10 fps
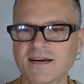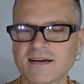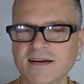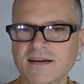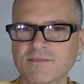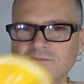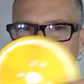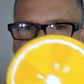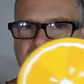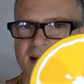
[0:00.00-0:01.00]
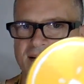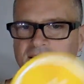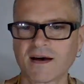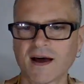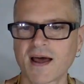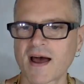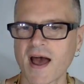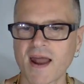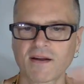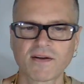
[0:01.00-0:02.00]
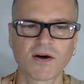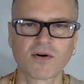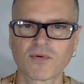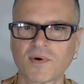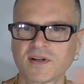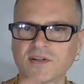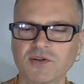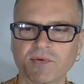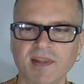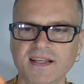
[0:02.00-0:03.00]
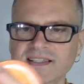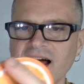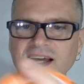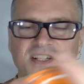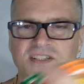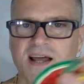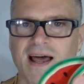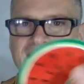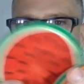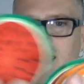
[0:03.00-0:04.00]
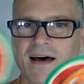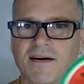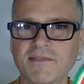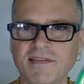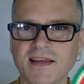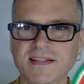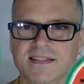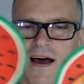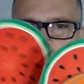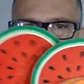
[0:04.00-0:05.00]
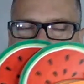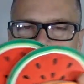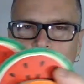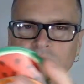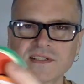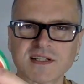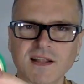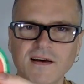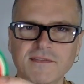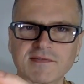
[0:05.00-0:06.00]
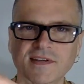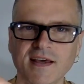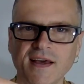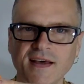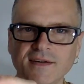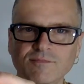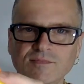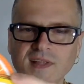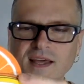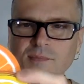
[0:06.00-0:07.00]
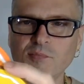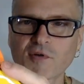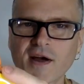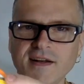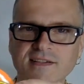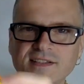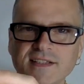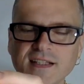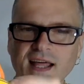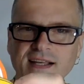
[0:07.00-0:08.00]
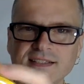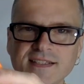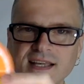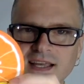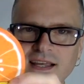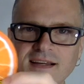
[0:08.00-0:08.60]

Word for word: Um, I don't, I, I don't know what to do with these. I just, I love these. I've always loved like bright, slicey